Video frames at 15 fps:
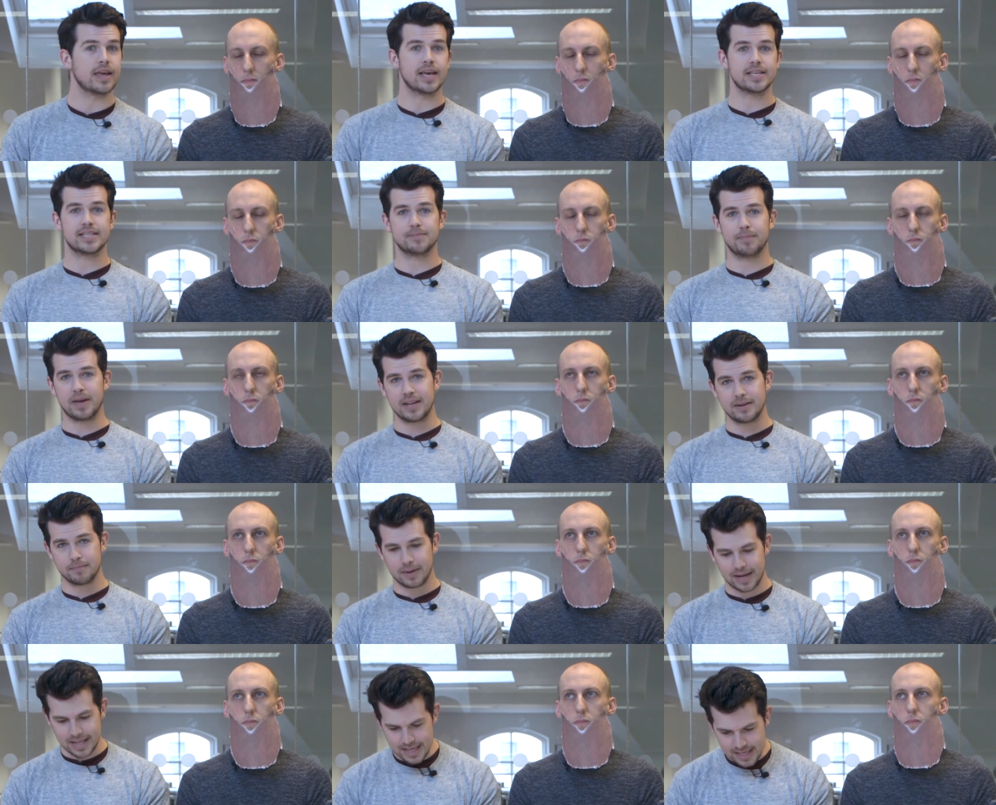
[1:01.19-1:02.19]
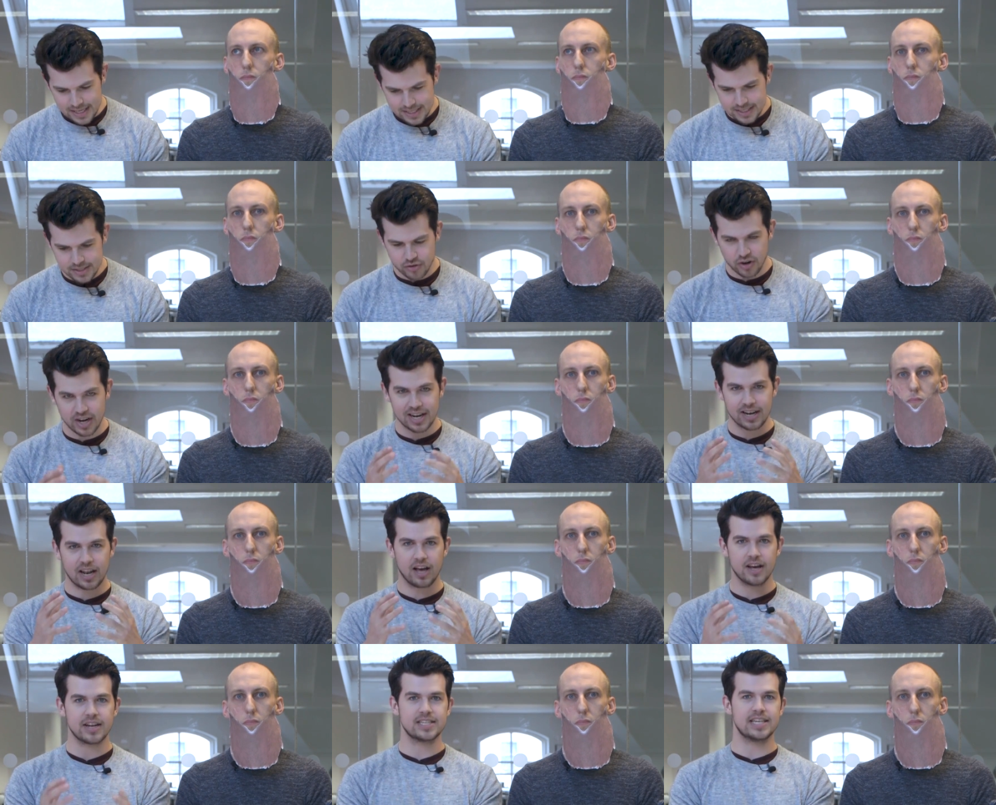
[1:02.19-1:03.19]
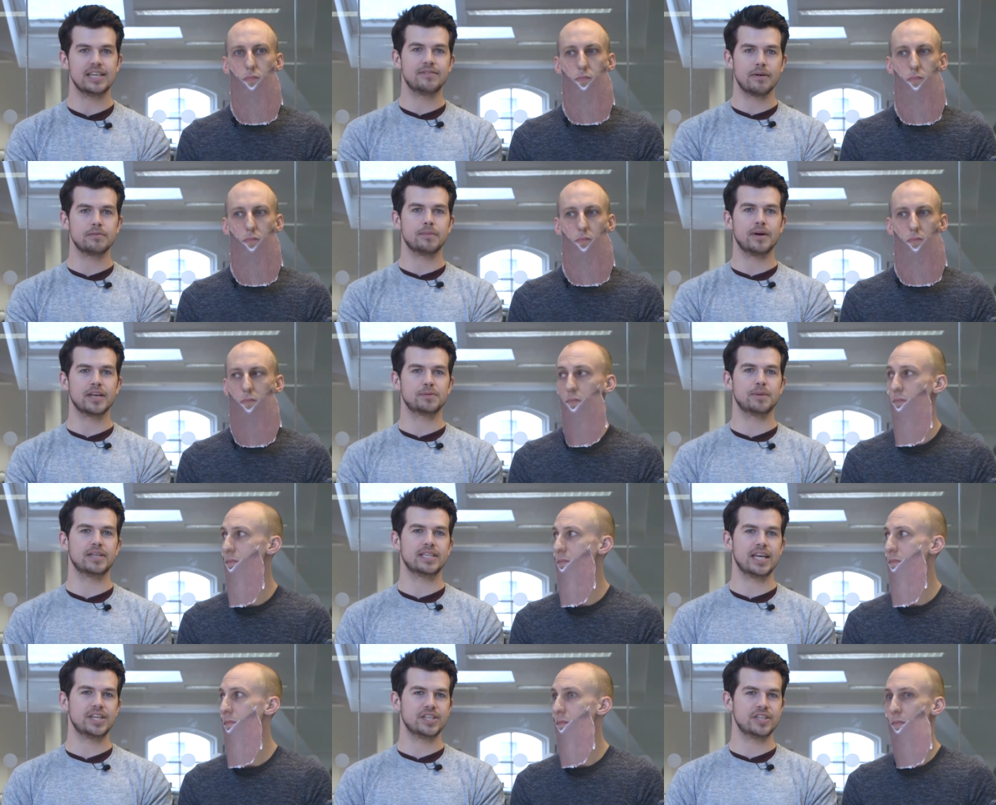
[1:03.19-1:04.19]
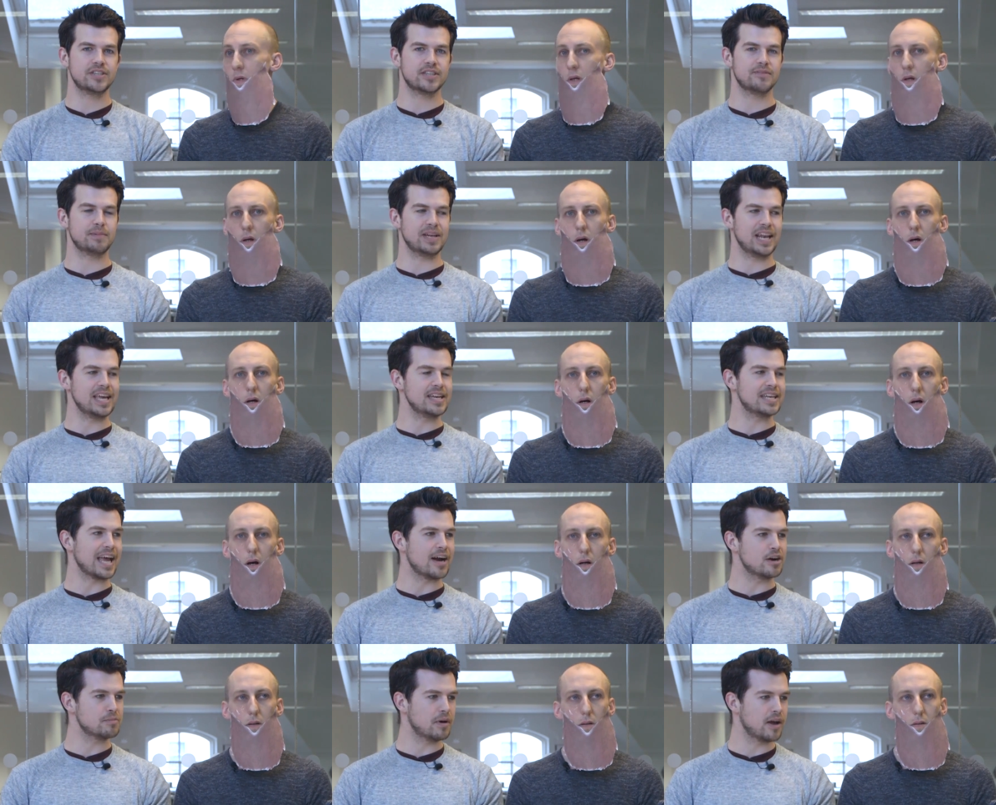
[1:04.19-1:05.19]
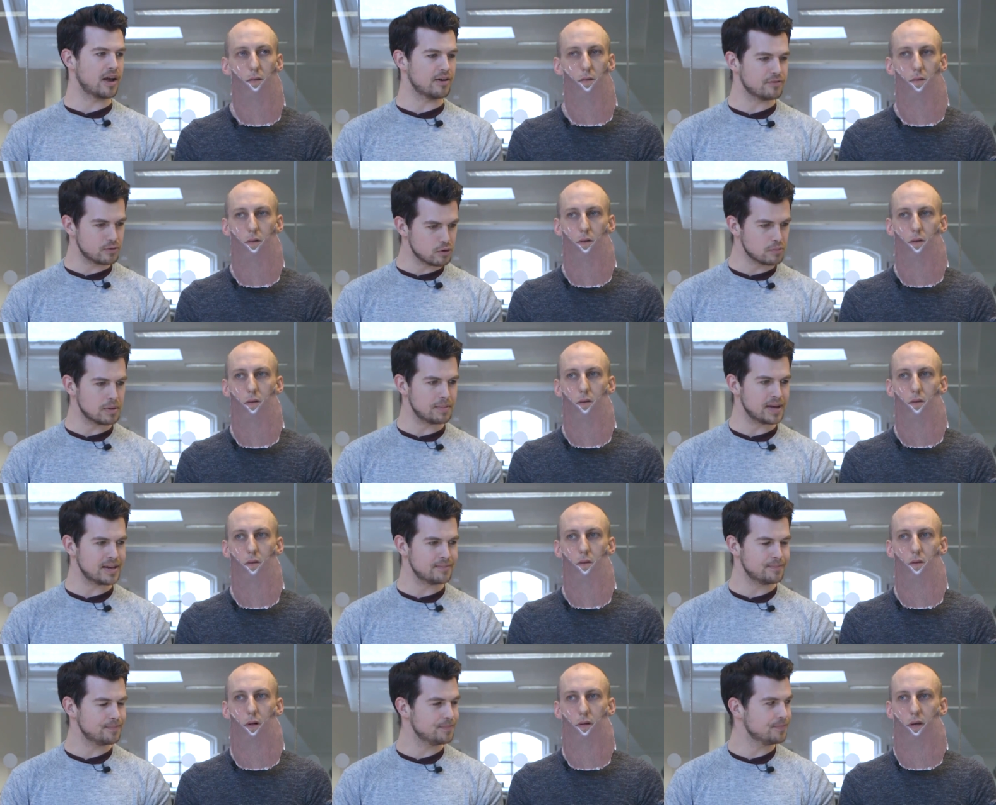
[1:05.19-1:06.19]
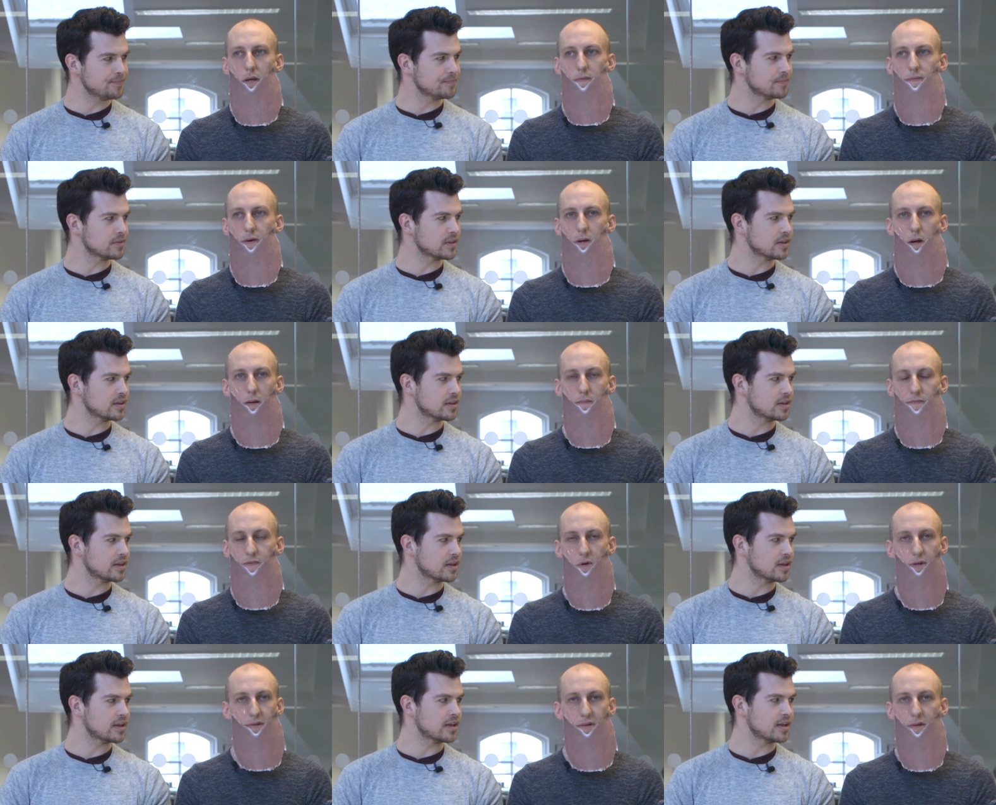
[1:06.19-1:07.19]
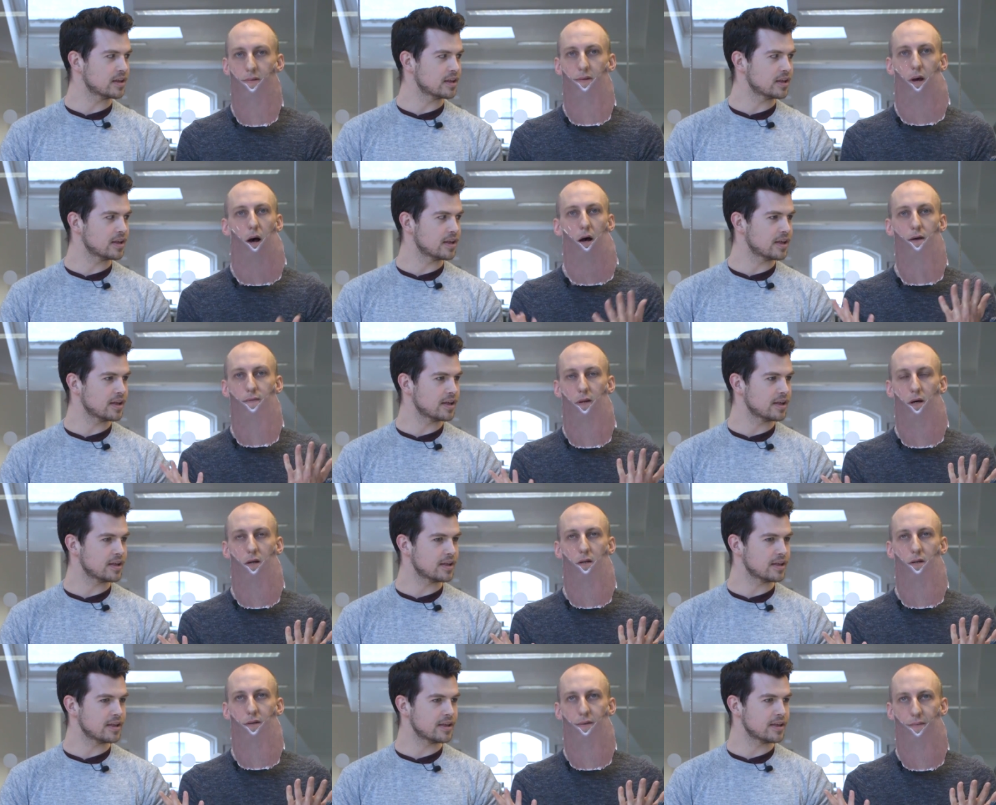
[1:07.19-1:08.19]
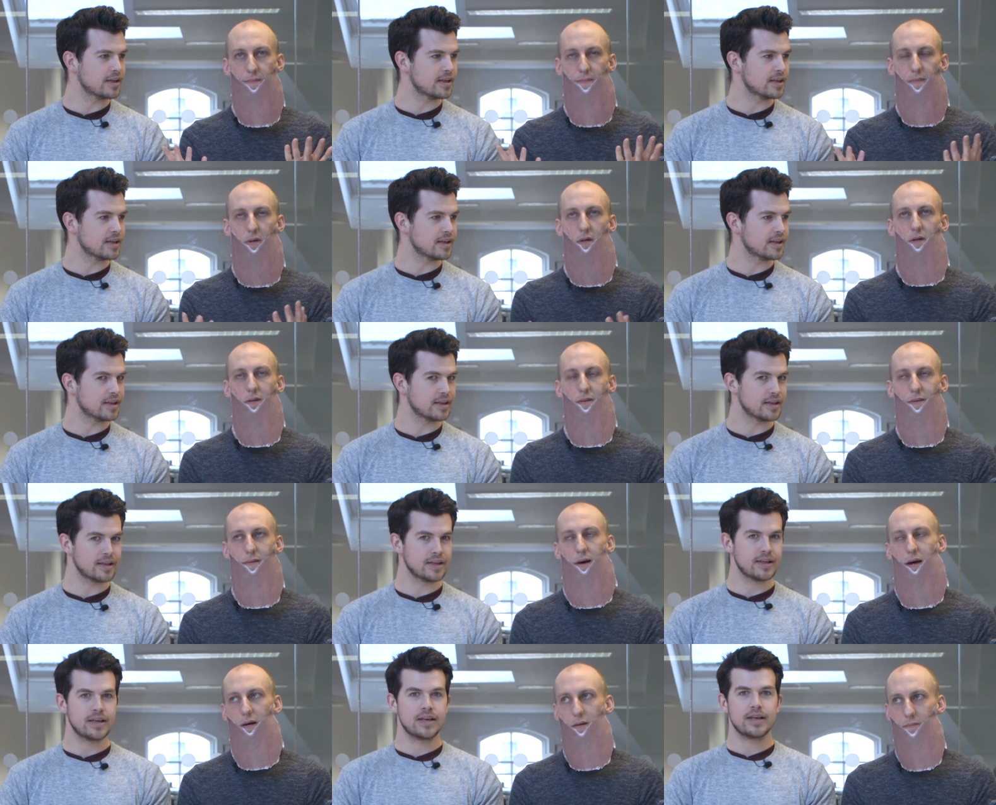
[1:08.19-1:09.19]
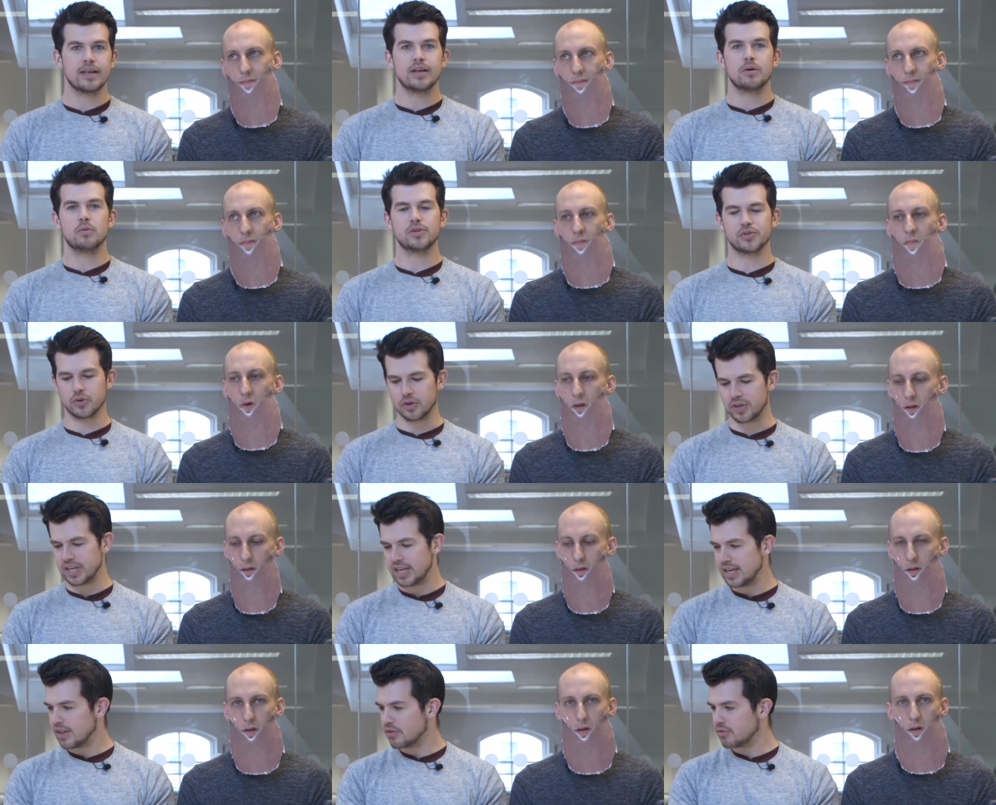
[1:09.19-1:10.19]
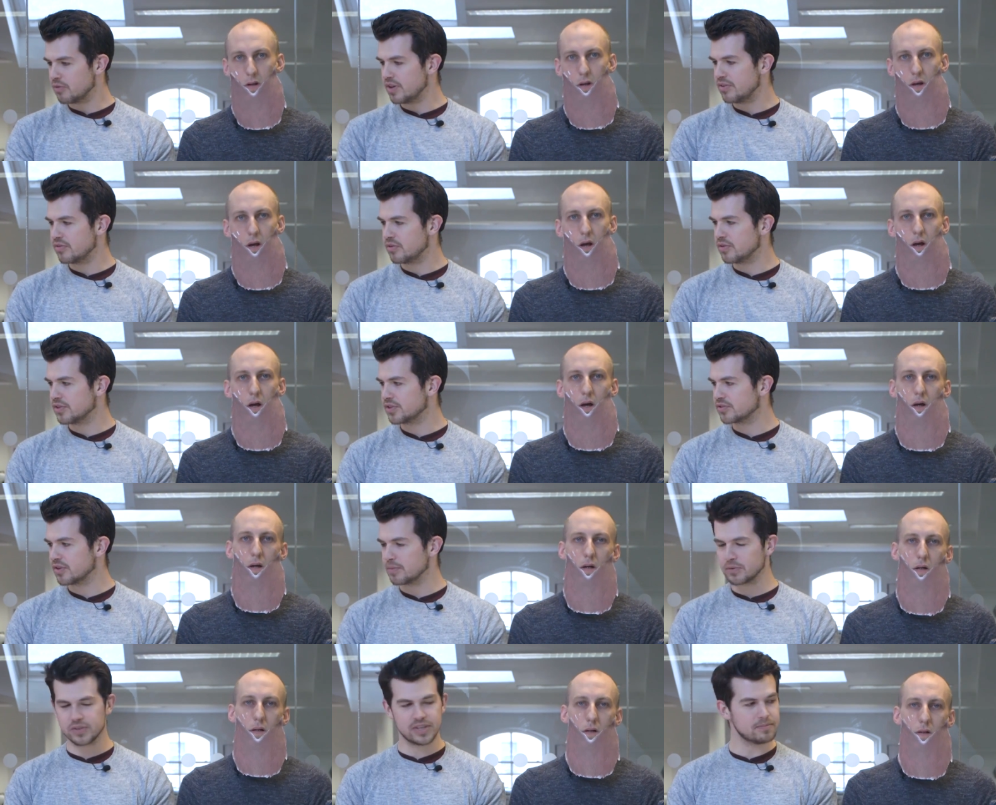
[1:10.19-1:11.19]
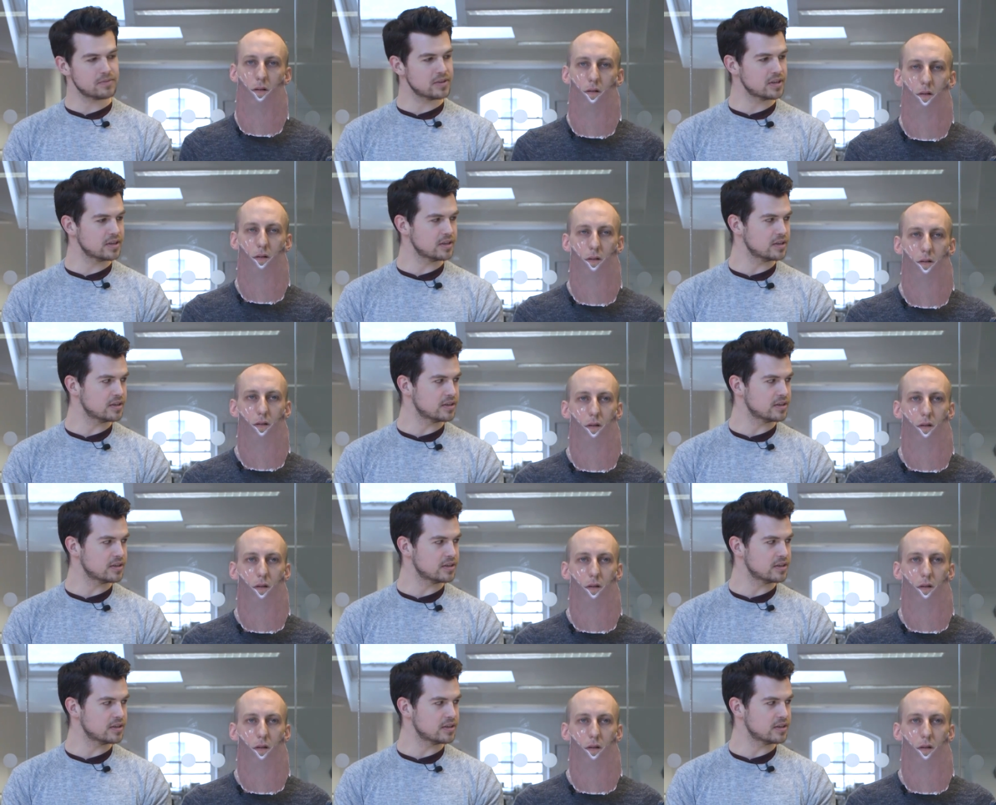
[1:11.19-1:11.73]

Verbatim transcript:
Speaker 1: yes, Ben, please try a little harder to live up to my expectations that have been laid down by our former Ben.
Speaker 2: Okay, fine. Um, for instance, I've learned that. What's wrong? Do you
Speaker 1: need another read through to the script or something?